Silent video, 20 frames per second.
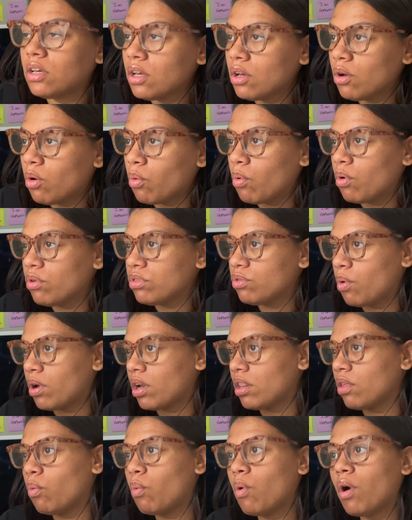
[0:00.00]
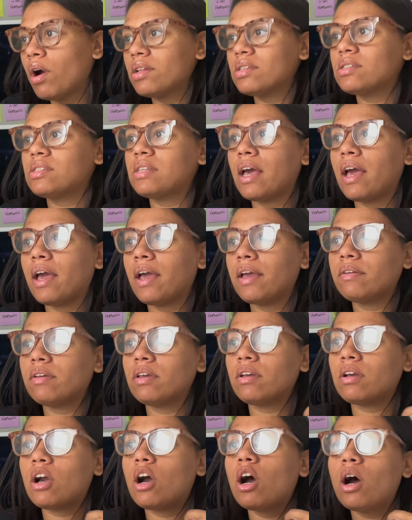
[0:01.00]
one of the ones that
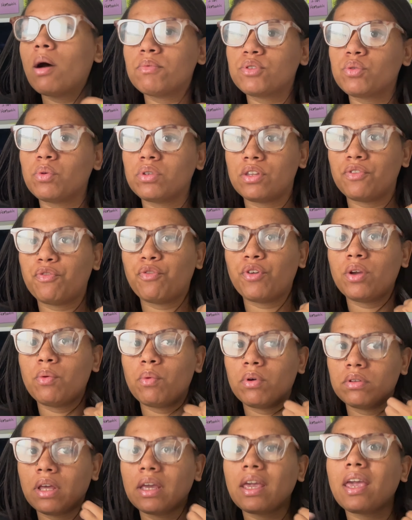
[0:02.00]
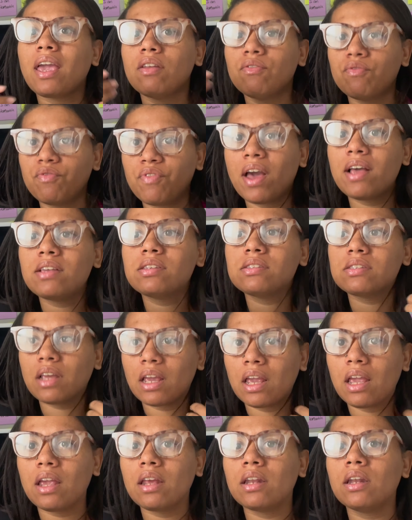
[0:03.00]
comes with the free one. Like, invest
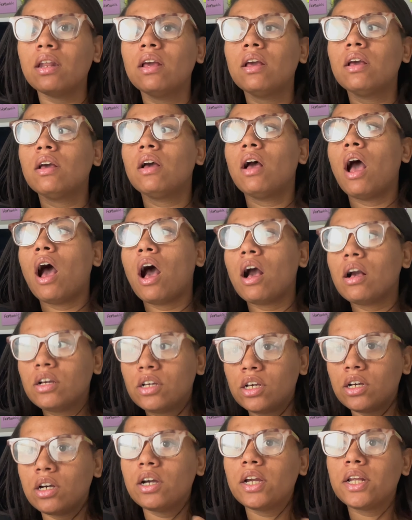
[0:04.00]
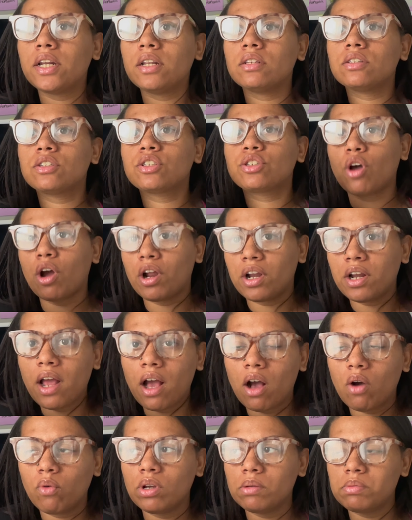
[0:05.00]
in a good starting
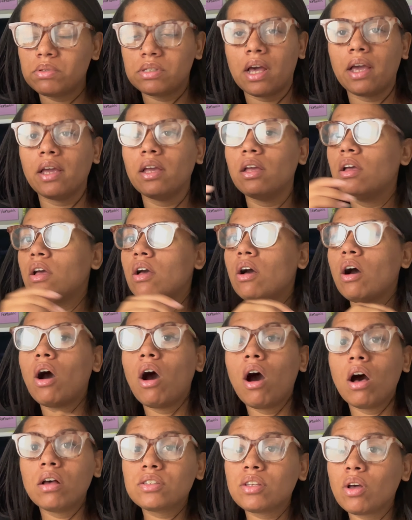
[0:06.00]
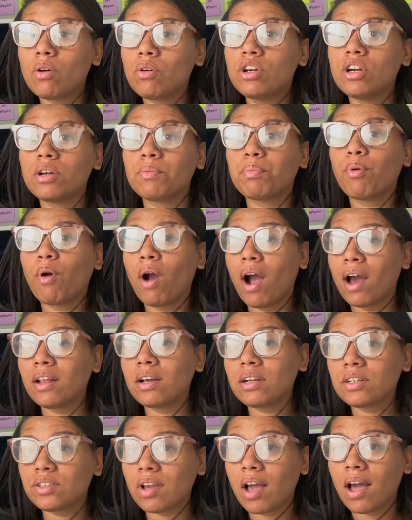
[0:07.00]
out website. Also, good
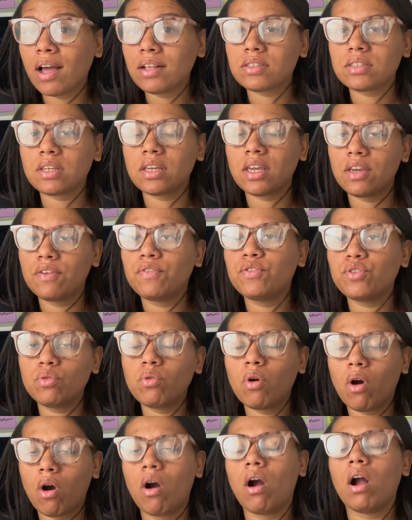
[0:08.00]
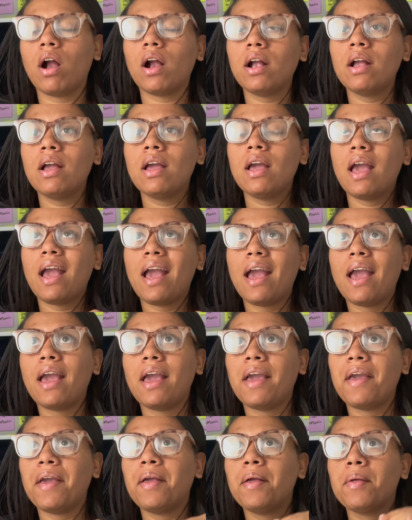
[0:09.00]
product shots. If you are
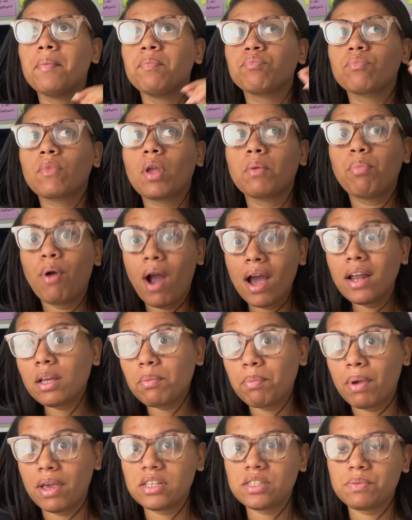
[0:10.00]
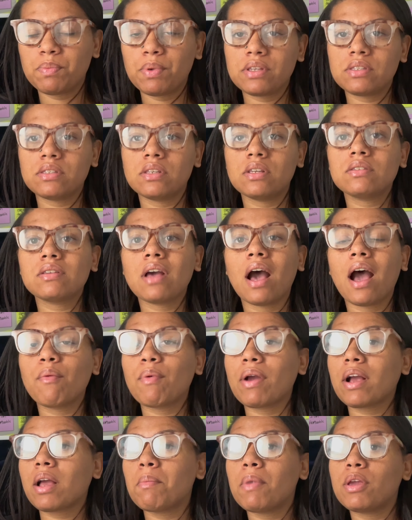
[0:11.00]
a product-based business, I
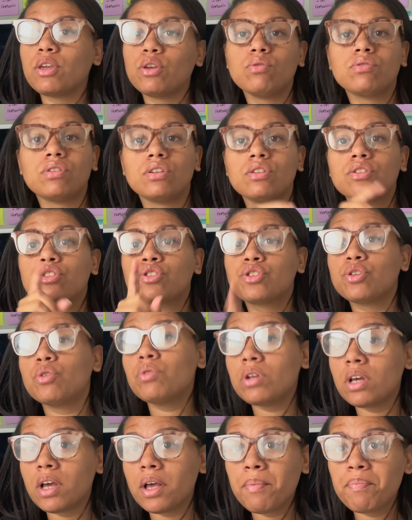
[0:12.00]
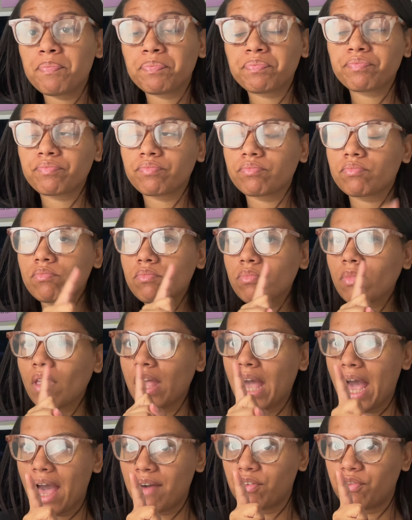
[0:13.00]
recommend using Suna.
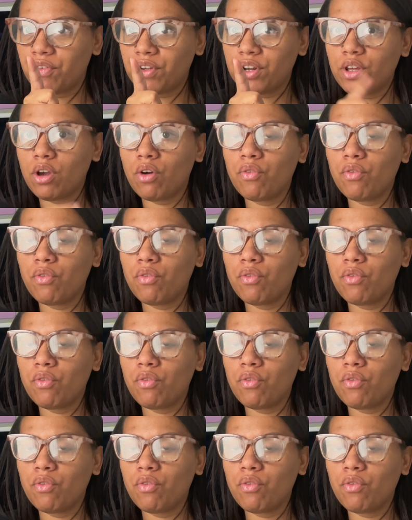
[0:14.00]
I have a video